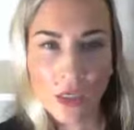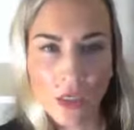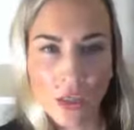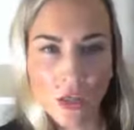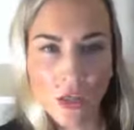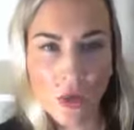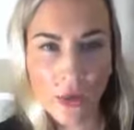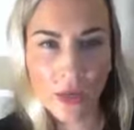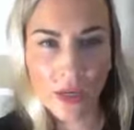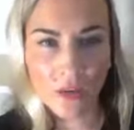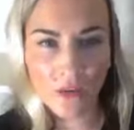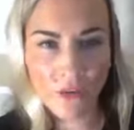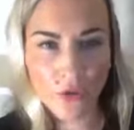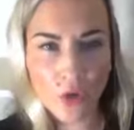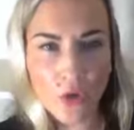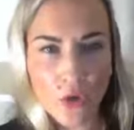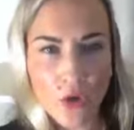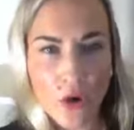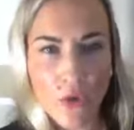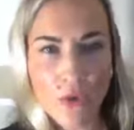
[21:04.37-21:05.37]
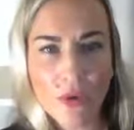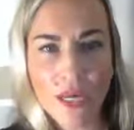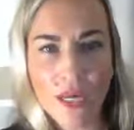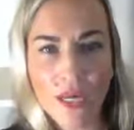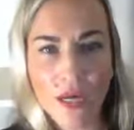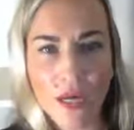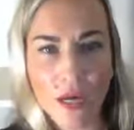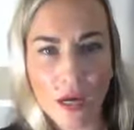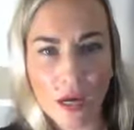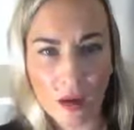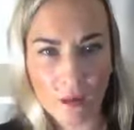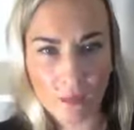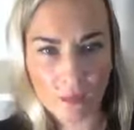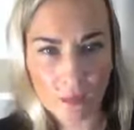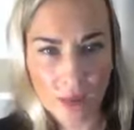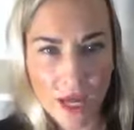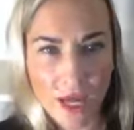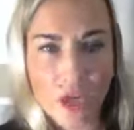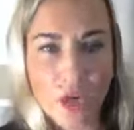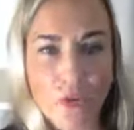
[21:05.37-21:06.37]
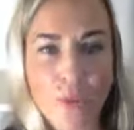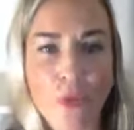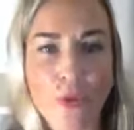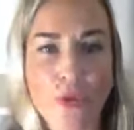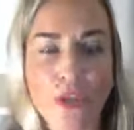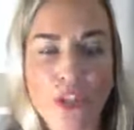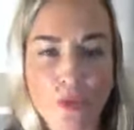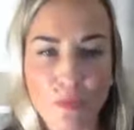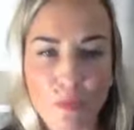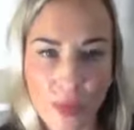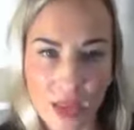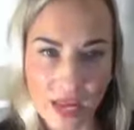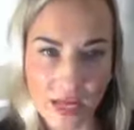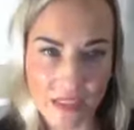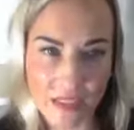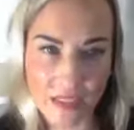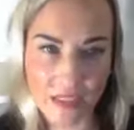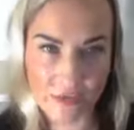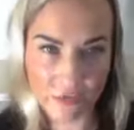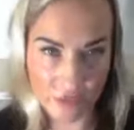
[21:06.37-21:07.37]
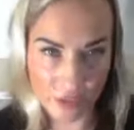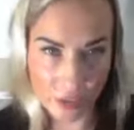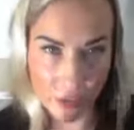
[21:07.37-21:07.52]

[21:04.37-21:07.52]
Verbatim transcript: So if you don't get a, a bigger perspective